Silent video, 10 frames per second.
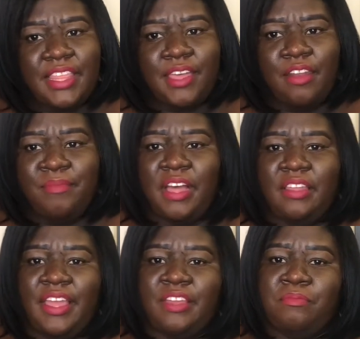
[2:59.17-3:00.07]
I thought
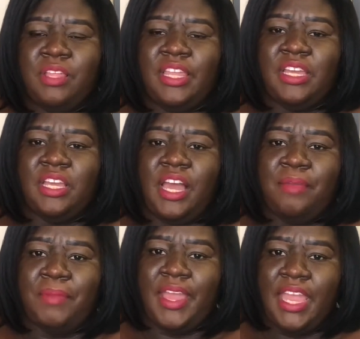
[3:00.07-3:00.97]
about like completely
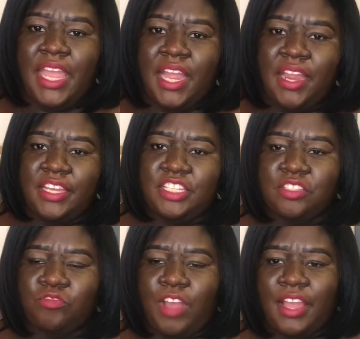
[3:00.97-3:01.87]
cutting my hair
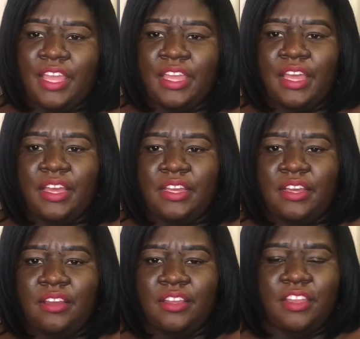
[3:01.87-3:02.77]
just rocking,
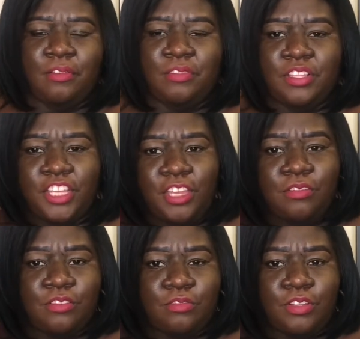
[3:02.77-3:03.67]
uh, you know, the
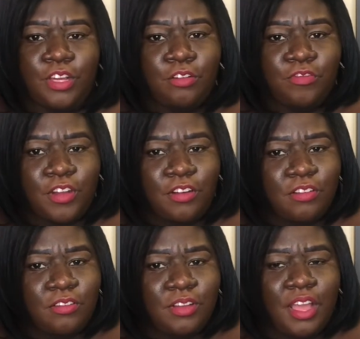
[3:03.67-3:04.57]
cute little low
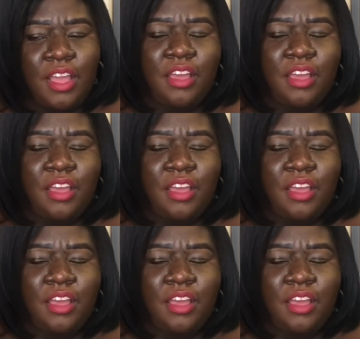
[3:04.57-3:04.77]
fro